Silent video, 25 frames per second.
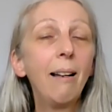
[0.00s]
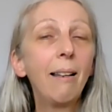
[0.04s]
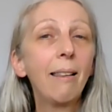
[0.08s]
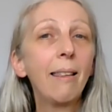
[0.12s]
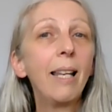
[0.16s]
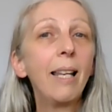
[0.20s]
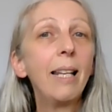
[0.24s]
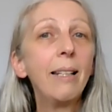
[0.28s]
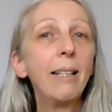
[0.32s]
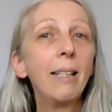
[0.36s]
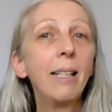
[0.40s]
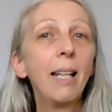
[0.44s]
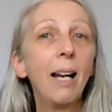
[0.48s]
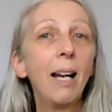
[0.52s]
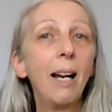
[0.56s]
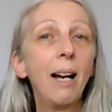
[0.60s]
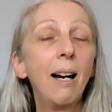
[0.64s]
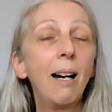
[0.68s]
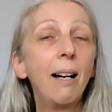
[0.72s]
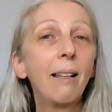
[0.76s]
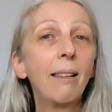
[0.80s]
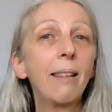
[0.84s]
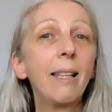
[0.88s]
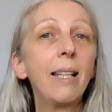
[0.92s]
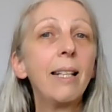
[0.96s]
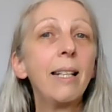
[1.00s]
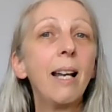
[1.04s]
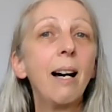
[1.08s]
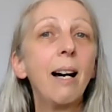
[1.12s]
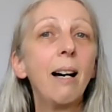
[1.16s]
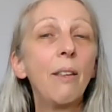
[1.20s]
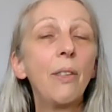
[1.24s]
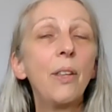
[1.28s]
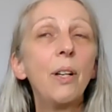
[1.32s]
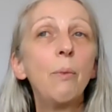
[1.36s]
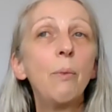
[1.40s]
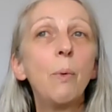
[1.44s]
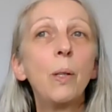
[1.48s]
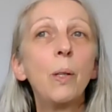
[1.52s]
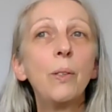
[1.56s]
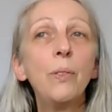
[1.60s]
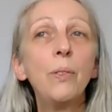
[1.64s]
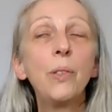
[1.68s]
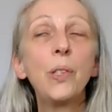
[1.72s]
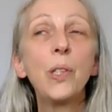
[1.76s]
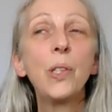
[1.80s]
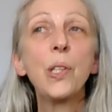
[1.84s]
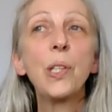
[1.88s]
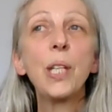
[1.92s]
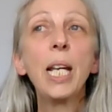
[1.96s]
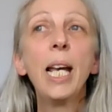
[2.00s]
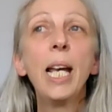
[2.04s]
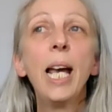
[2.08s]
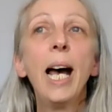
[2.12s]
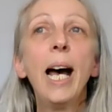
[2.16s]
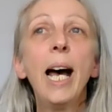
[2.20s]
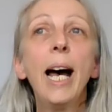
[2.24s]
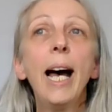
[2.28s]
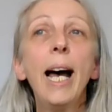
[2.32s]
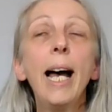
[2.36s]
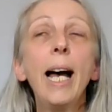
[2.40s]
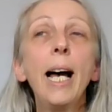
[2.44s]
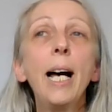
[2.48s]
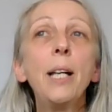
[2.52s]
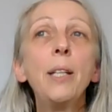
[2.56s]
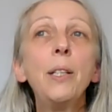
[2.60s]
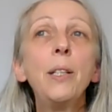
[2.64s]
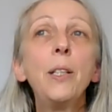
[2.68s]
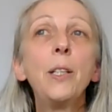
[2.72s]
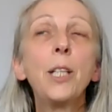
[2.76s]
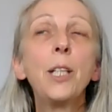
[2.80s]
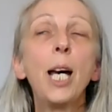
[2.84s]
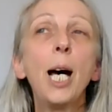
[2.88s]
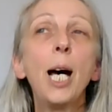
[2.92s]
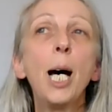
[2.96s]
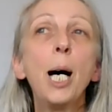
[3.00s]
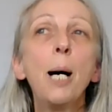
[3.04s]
than other ones, and